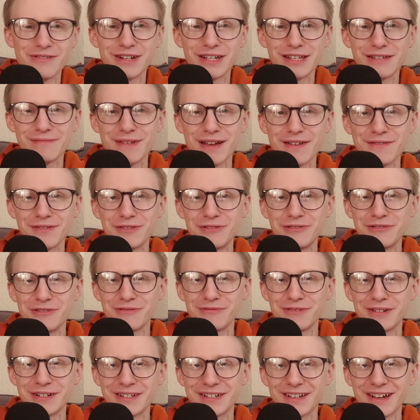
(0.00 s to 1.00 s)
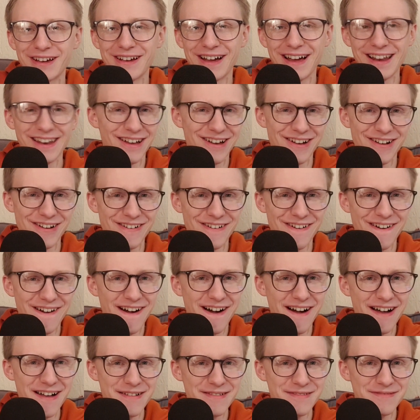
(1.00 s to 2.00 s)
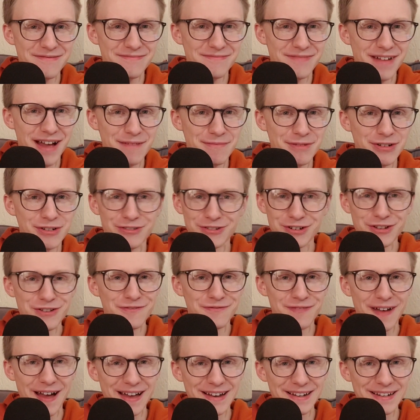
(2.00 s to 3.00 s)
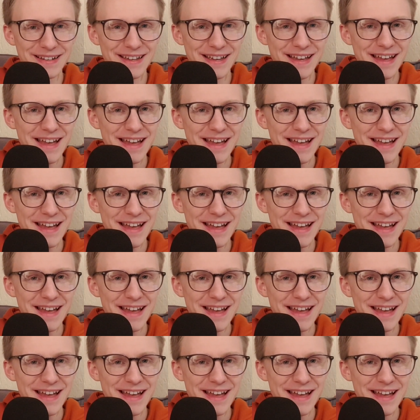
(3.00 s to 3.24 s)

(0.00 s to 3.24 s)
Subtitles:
and it's a bit of an awkward one to go, hello, I am a Doctor Who fan,